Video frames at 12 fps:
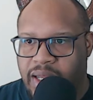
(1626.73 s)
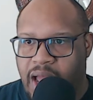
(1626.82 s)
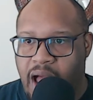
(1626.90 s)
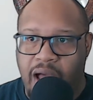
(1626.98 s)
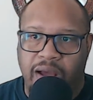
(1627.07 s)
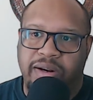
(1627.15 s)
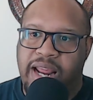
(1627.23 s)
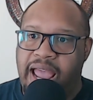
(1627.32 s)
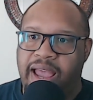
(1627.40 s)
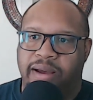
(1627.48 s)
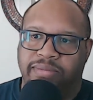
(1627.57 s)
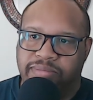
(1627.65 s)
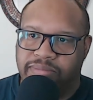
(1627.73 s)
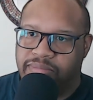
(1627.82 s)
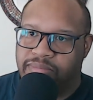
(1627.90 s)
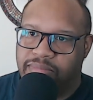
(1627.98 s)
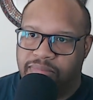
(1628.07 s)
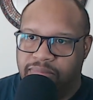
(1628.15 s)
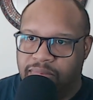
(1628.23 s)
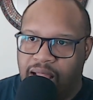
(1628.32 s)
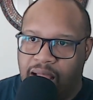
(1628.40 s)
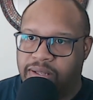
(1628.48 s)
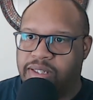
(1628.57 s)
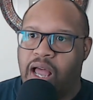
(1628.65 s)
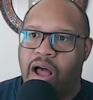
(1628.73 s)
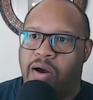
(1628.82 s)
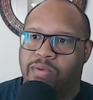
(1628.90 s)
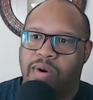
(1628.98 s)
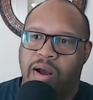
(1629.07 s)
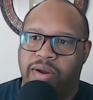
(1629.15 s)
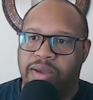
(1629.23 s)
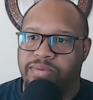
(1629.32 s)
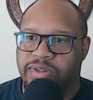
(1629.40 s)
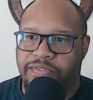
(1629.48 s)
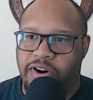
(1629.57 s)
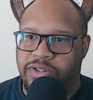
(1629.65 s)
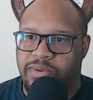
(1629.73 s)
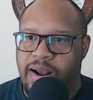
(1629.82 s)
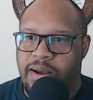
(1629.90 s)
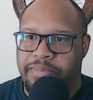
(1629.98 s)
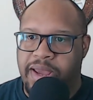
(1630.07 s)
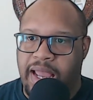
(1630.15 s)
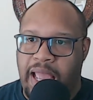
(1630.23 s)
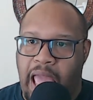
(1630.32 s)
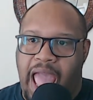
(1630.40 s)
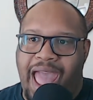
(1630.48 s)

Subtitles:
Oh, damn. I was all wrong. He was a first round pick.